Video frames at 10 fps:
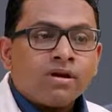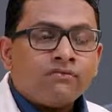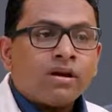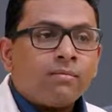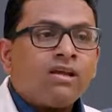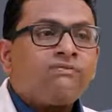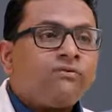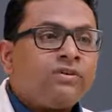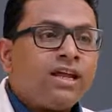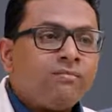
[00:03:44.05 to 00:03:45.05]
preferably
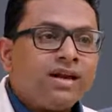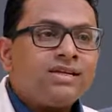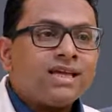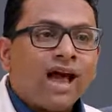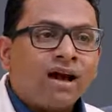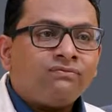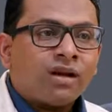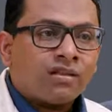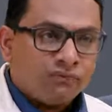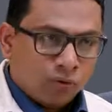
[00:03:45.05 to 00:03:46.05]
15 minutes
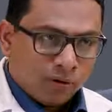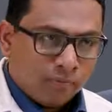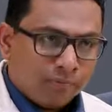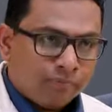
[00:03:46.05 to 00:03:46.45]
after the food.